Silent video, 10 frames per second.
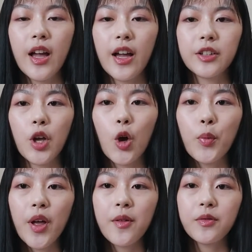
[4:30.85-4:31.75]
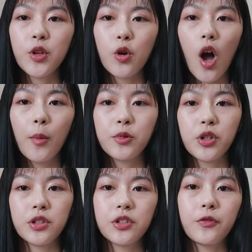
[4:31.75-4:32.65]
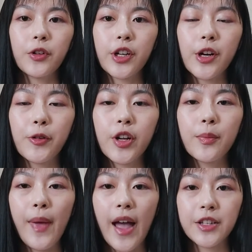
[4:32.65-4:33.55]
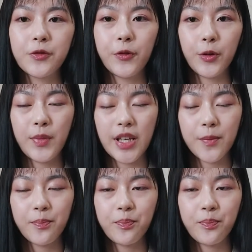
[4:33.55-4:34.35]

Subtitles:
It opened new options for career paths for me.